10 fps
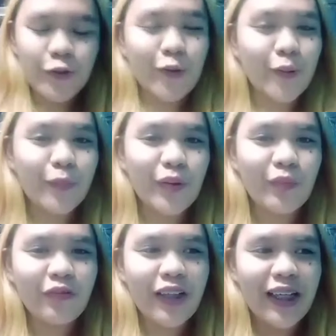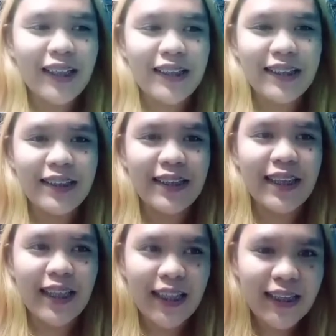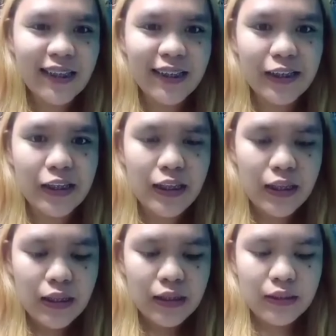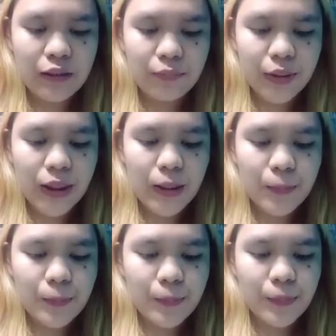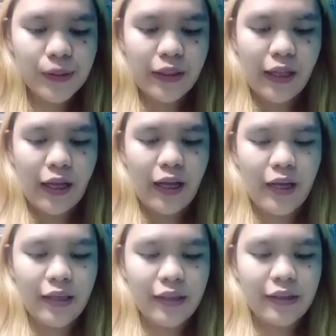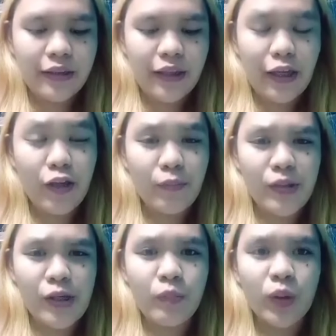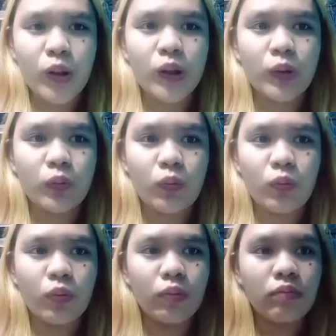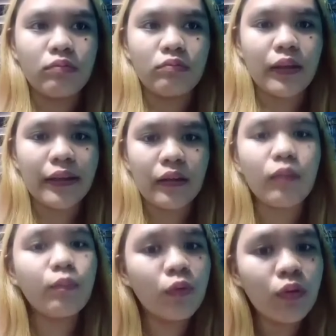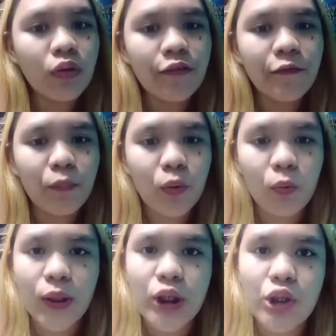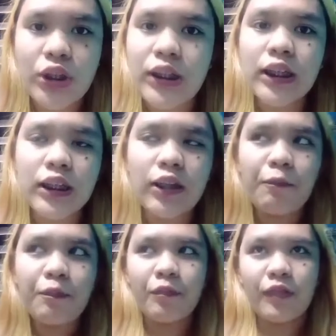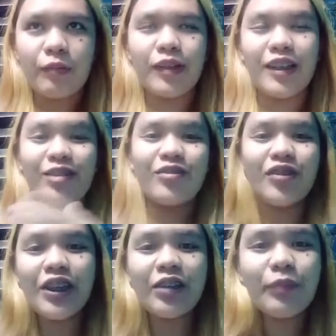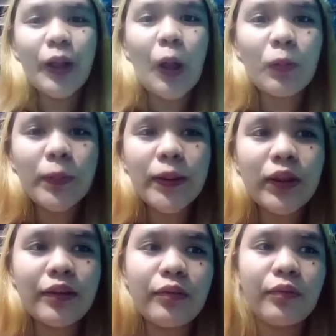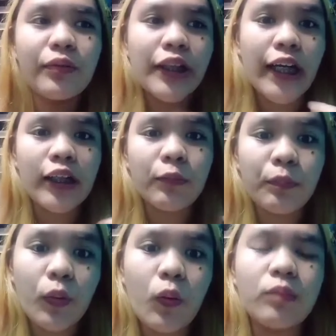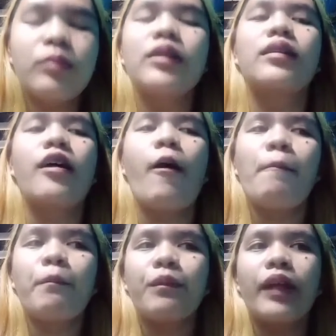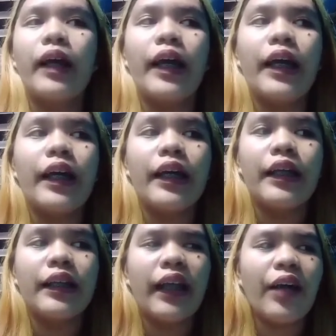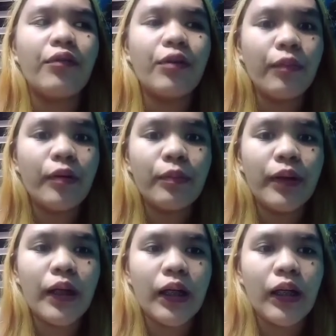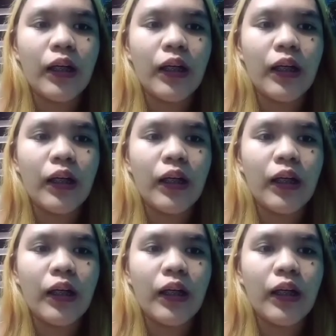to improvise things. Sometimes I am able to make a book of poetry. I mean, it's really my hobby to write poems. And I remember